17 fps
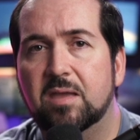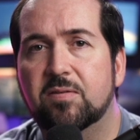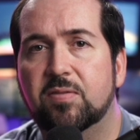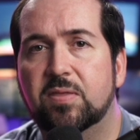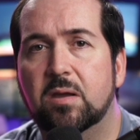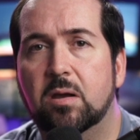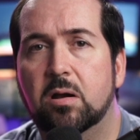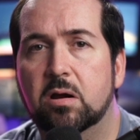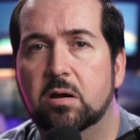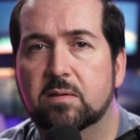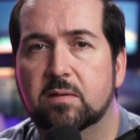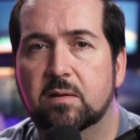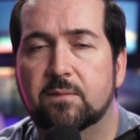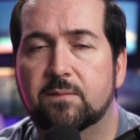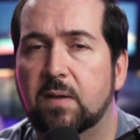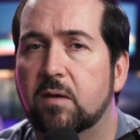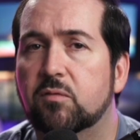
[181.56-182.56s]
the heart
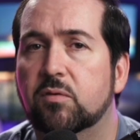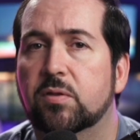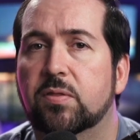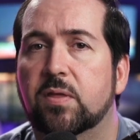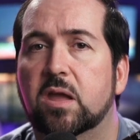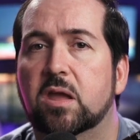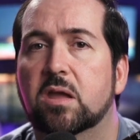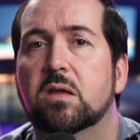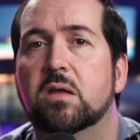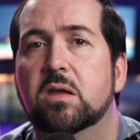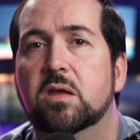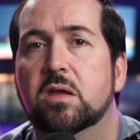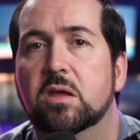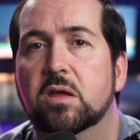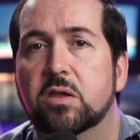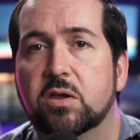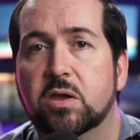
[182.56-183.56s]
of everything.
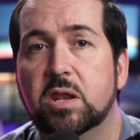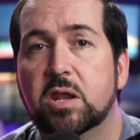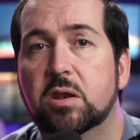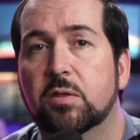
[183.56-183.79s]
You need